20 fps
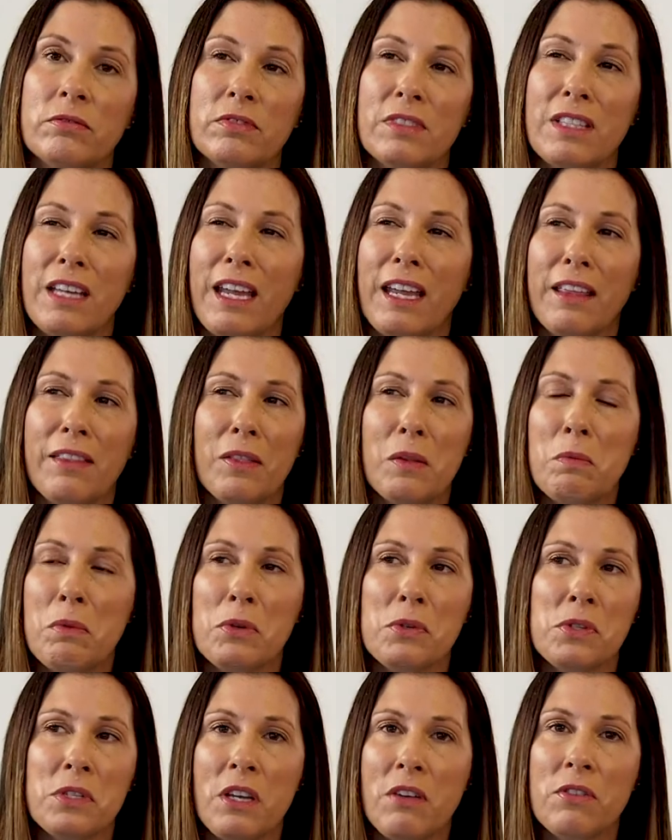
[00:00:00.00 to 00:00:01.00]
Like the
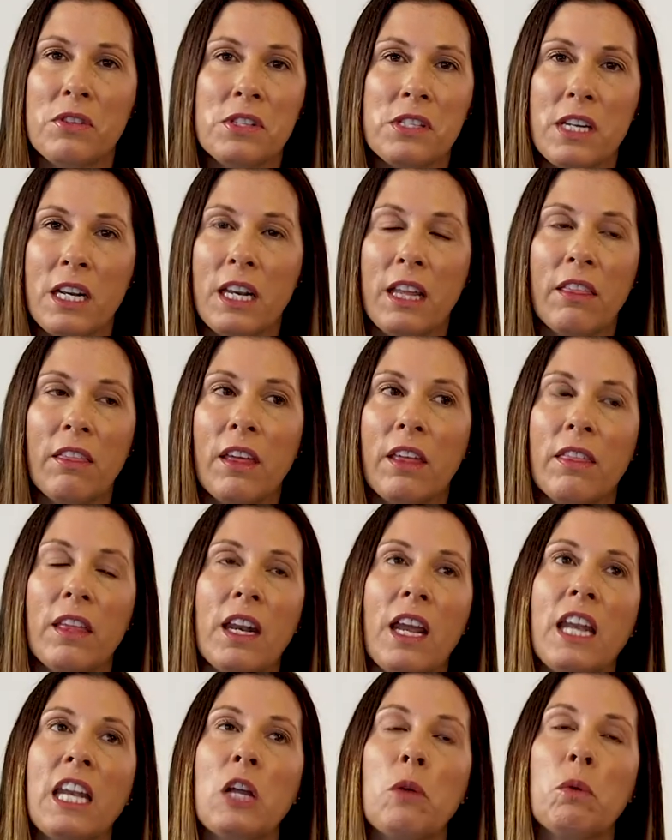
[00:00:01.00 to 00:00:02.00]
most devastating thing that
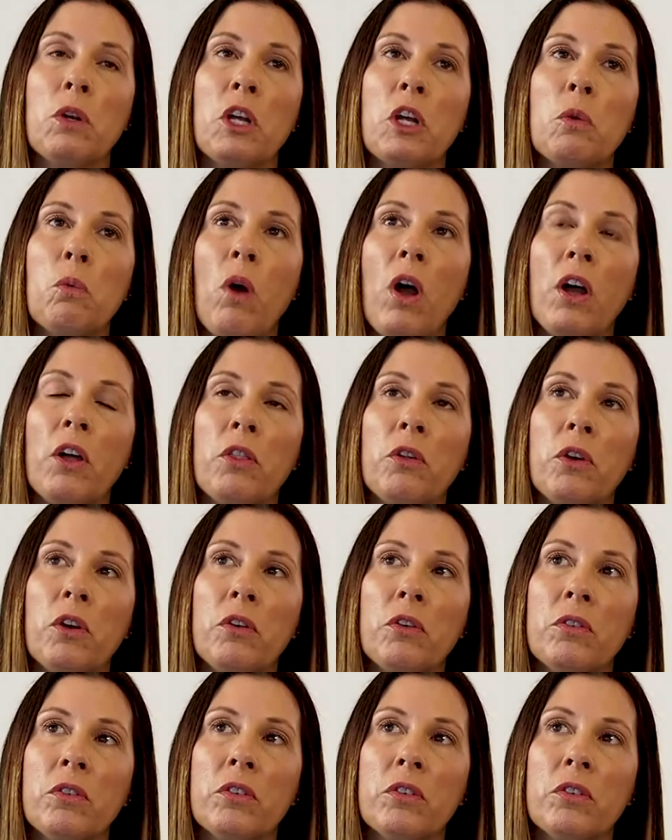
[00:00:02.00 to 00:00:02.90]
anyone could walk through.